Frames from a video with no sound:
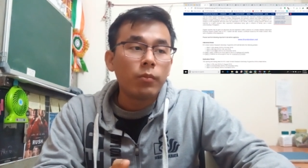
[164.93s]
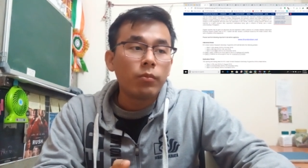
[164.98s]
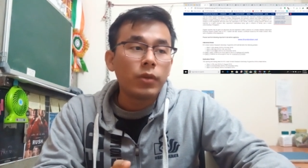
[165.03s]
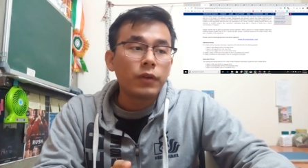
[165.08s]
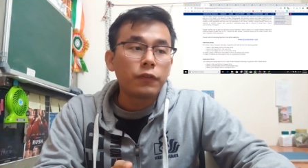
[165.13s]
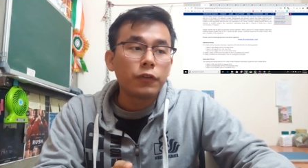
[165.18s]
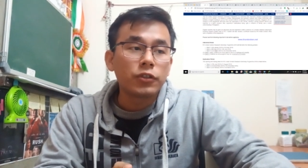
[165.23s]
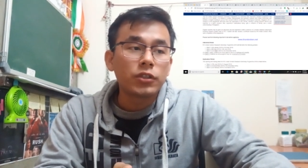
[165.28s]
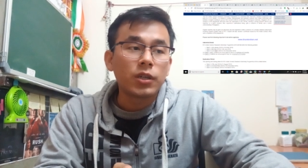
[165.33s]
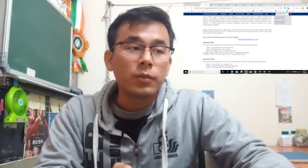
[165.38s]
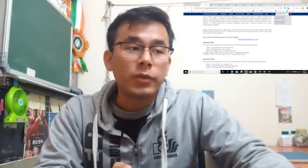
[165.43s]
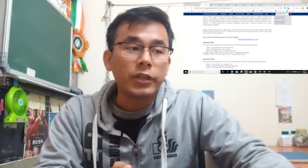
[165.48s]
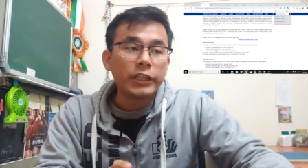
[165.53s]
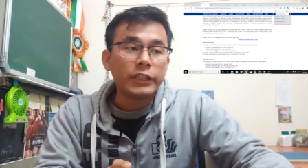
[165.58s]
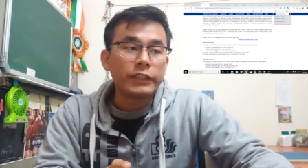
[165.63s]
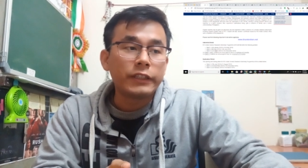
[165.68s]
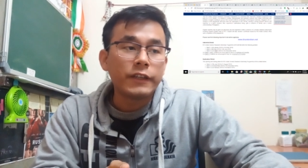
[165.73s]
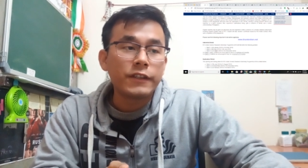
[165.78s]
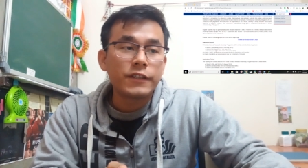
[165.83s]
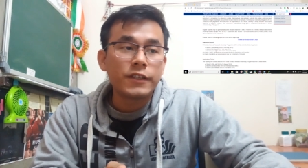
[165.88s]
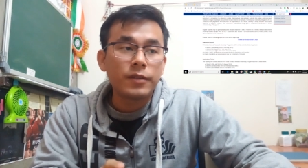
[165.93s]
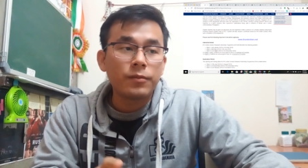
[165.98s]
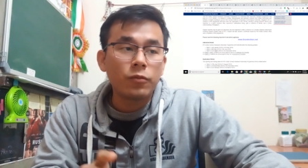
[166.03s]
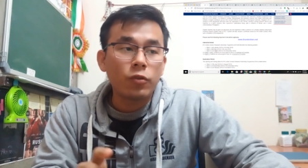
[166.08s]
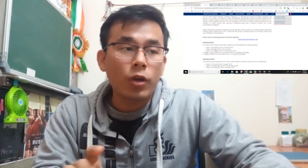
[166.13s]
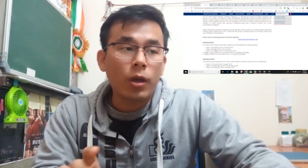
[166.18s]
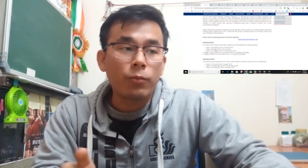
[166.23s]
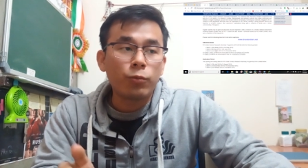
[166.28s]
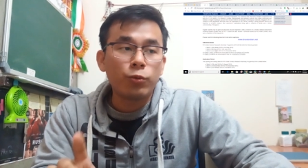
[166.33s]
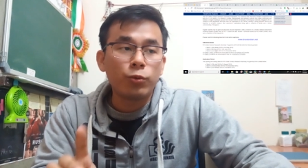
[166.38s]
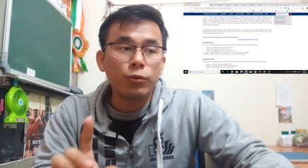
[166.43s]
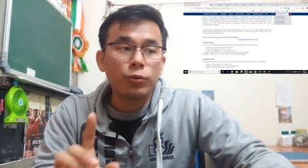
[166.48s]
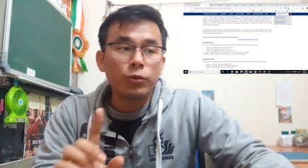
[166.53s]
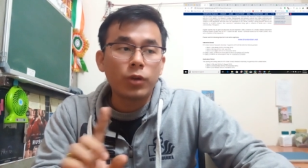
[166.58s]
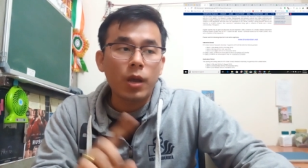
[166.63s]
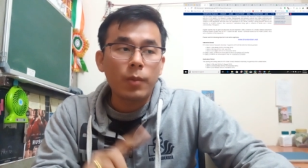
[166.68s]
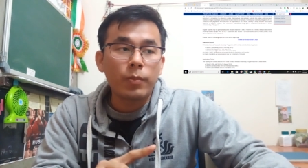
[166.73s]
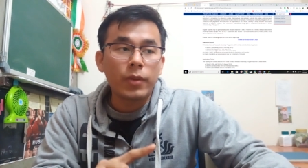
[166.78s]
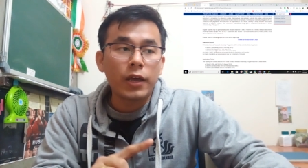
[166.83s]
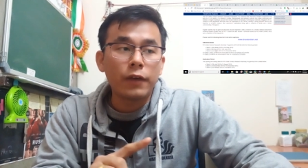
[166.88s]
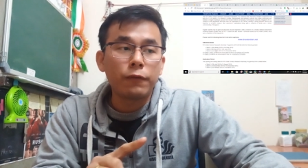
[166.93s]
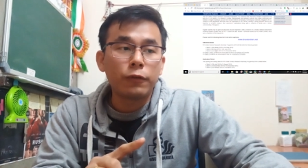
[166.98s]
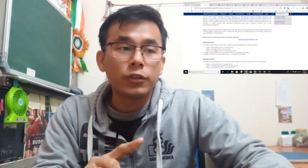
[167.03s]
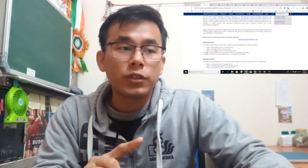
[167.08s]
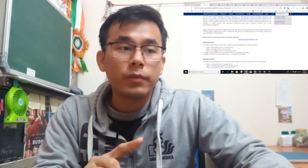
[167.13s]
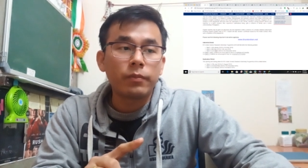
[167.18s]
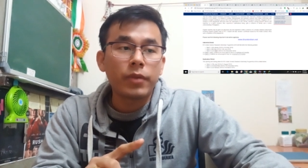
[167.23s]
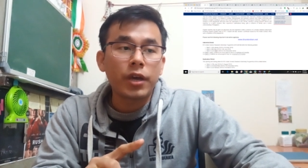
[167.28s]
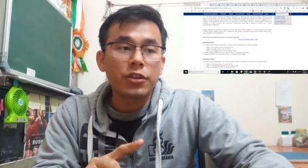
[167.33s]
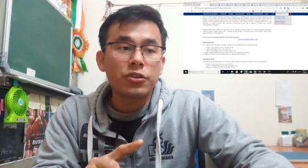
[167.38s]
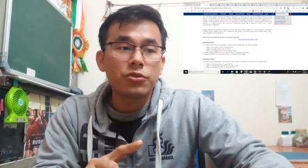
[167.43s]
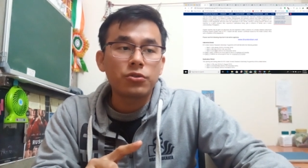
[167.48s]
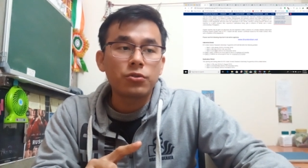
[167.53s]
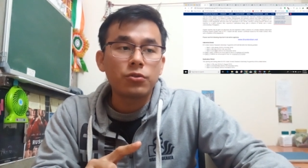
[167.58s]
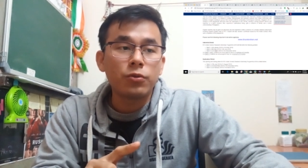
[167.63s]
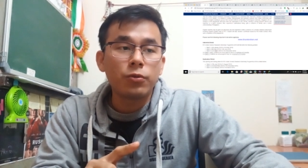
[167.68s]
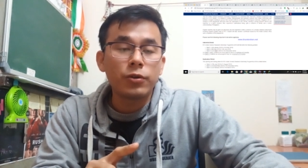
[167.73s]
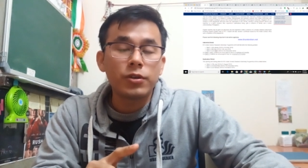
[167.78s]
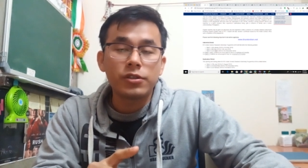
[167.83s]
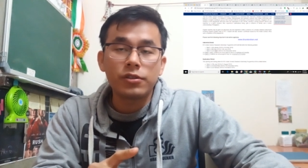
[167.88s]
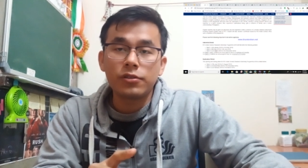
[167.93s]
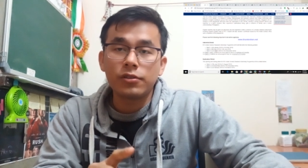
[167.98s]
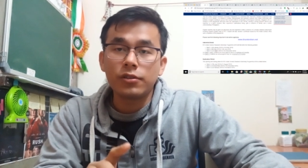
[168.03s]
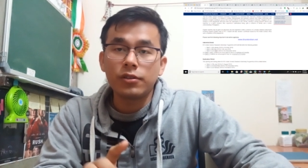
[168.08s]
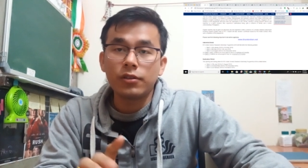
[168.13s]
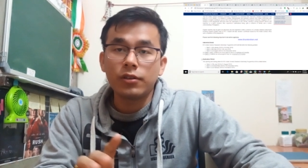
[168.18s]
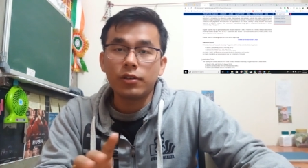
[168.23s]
But for summer intensive, you have to apply for the batch 2, which